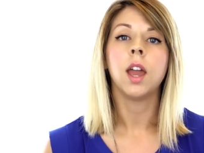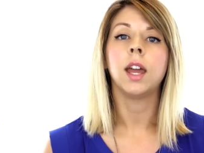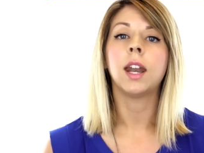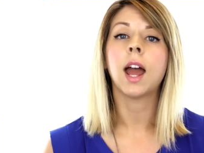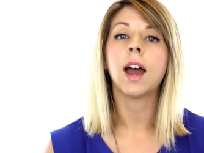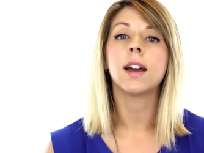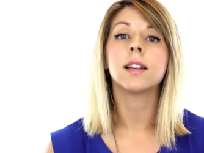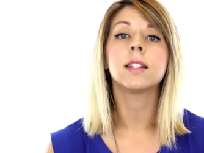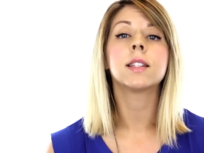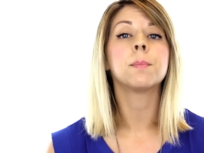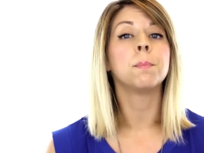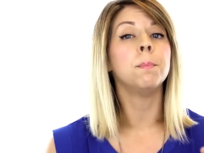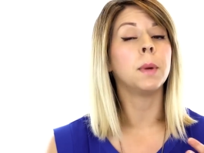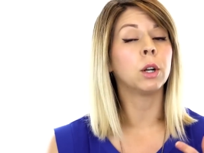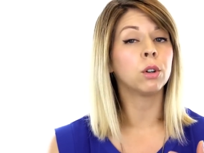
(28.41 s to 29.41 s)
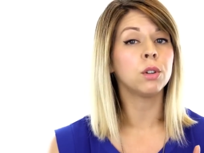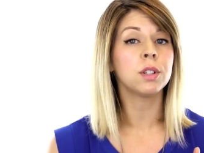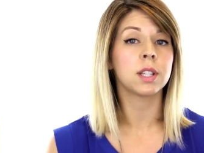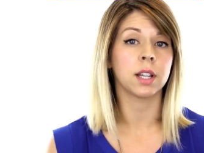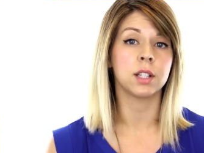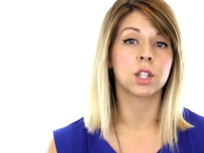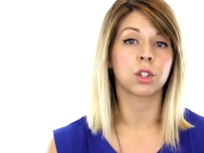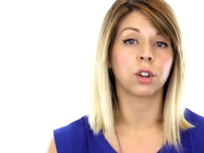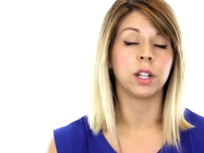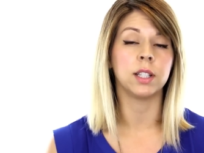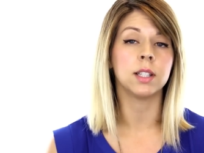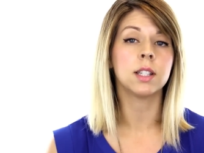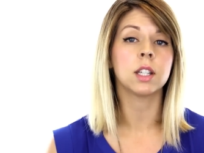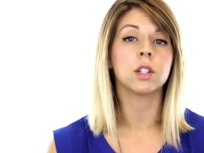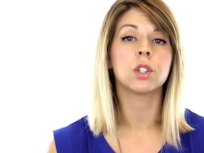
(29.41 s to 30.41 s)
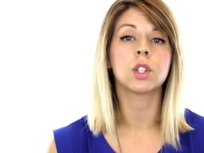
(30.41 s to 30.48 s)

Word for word: It has mineral sunscreens,